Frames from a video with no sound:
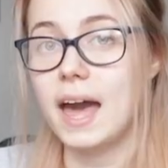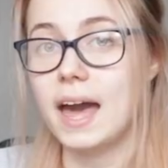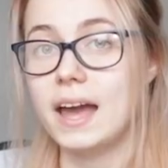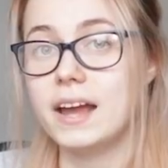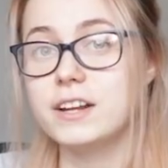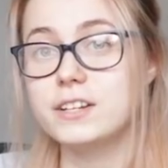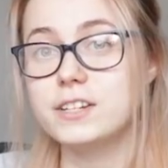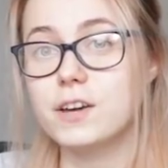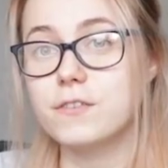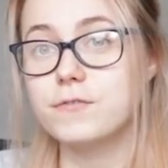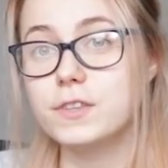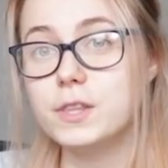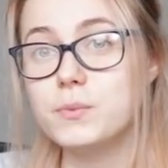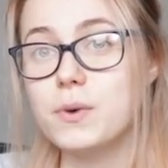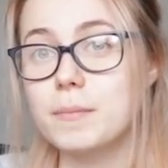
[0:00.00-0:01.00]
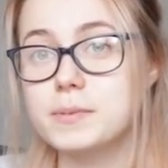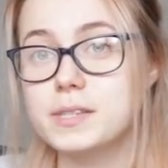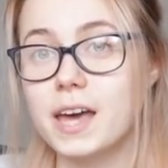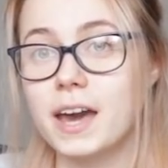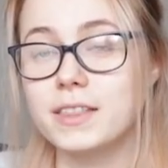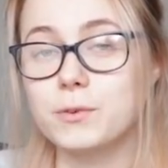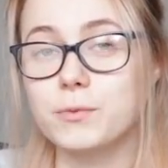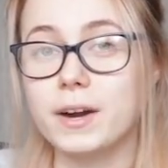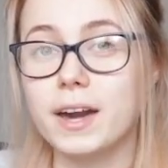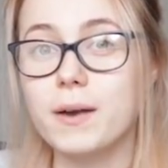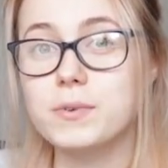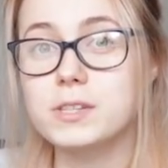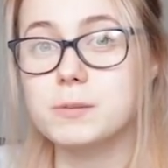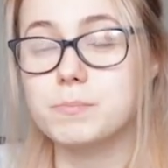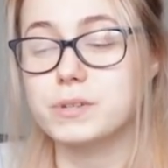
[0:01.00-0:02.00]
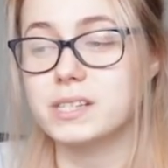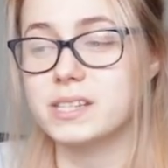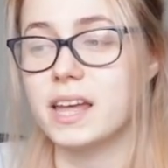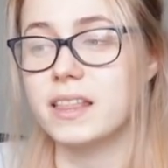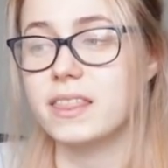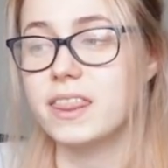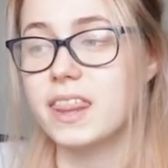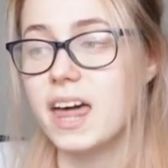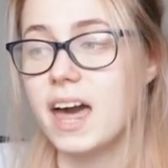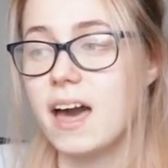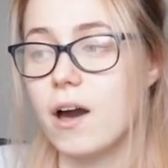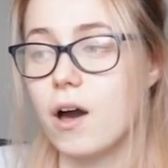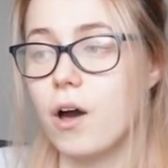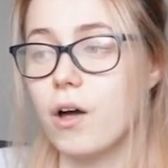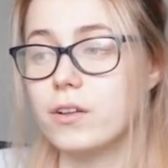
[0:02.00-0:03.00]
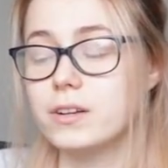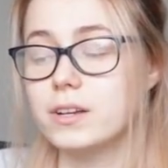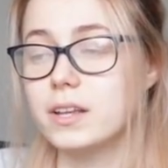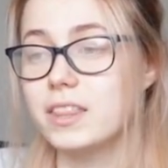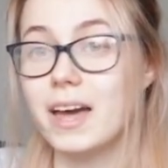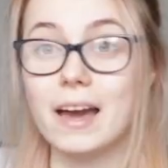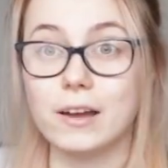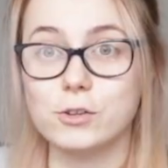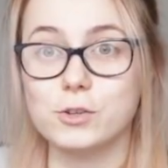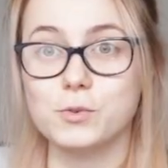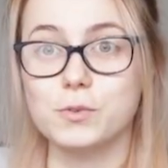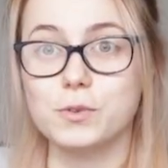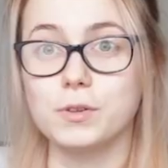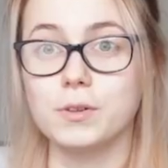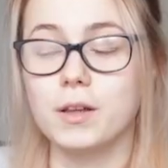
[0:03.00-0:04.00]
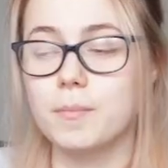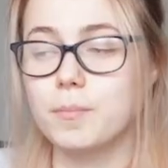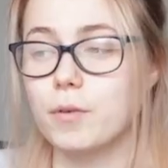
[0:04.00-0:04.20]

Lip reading: And for the website, the way I want to present that on the actual